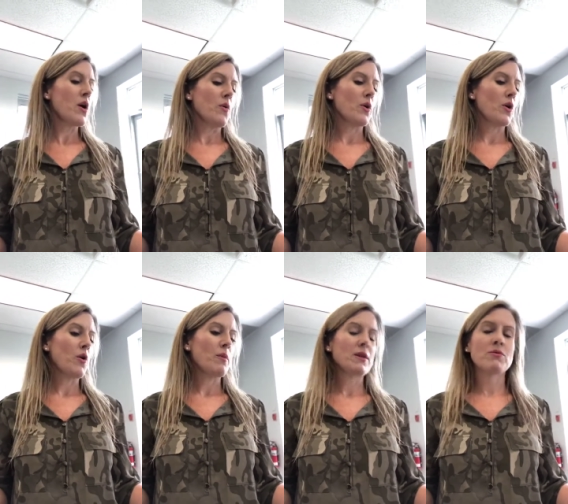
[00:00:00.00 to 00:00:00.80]
we are
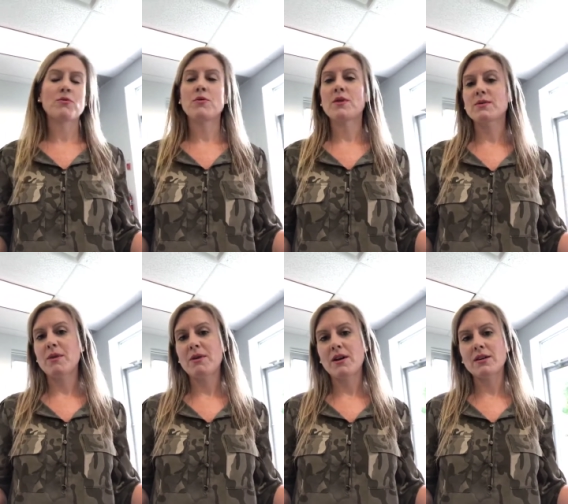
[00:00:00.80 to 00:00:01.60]
hoping through this
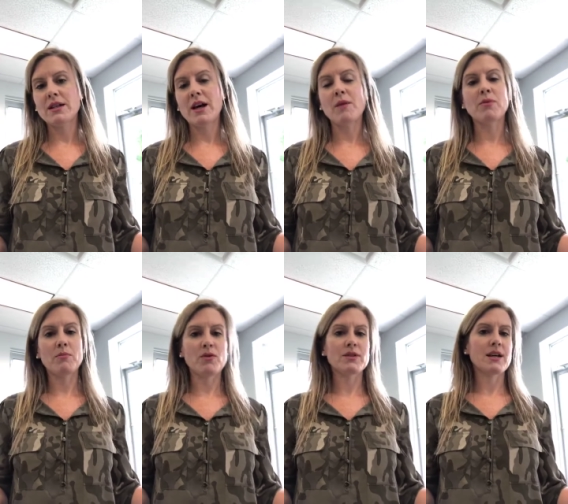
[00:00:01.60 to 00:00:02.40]
webinar to help
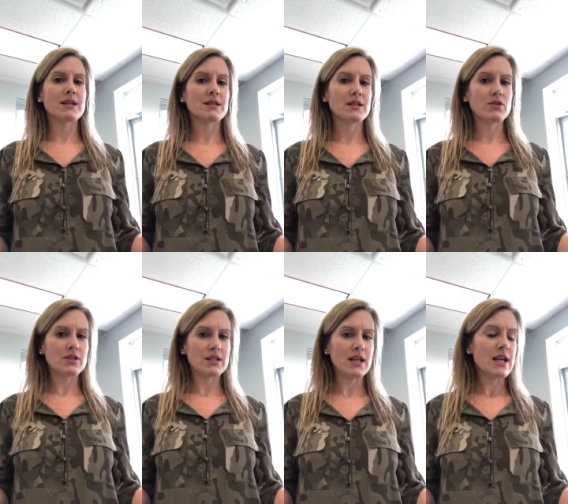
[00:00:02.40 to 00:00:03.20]
promote science
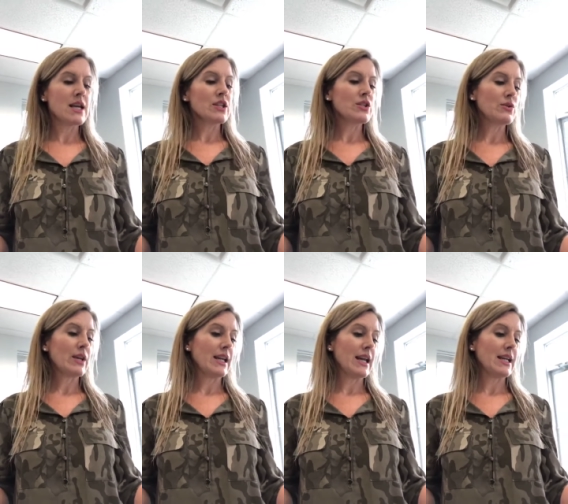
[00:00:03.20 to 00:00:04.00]
literacy to
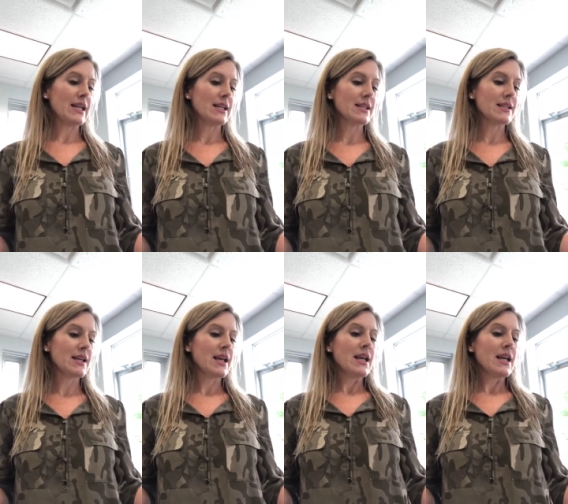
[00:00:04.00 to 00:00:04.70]
Canadians.